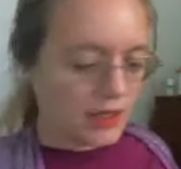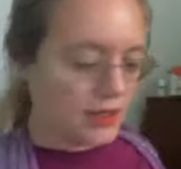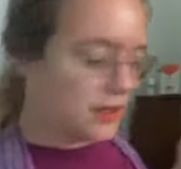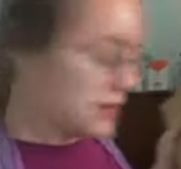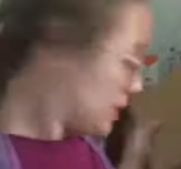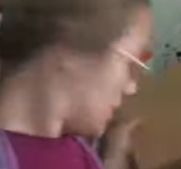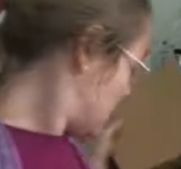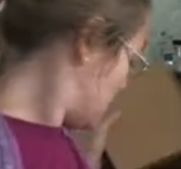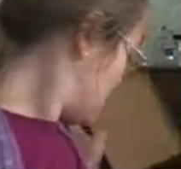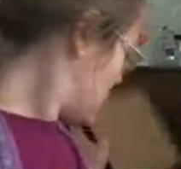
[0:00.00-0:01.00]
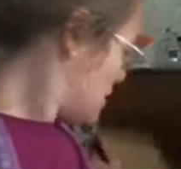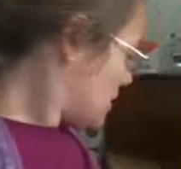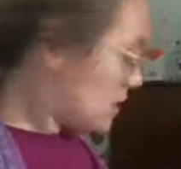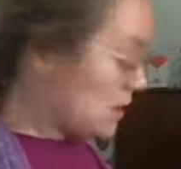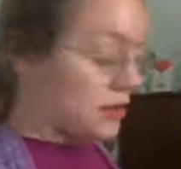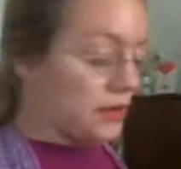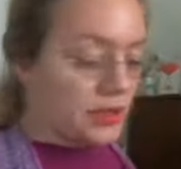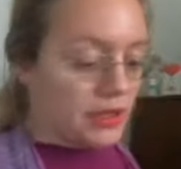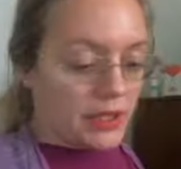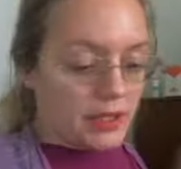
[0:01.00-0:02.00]
is a
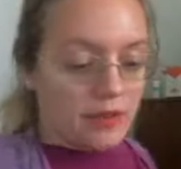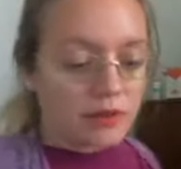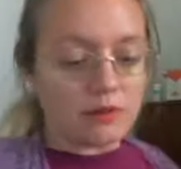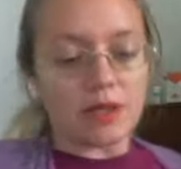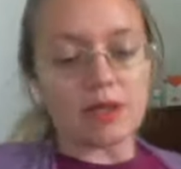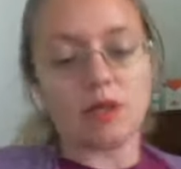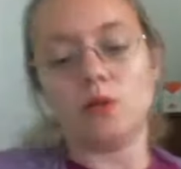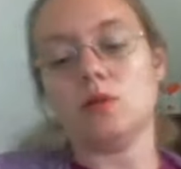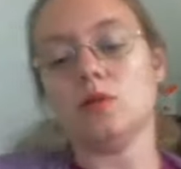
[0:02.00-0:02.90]
$39 value.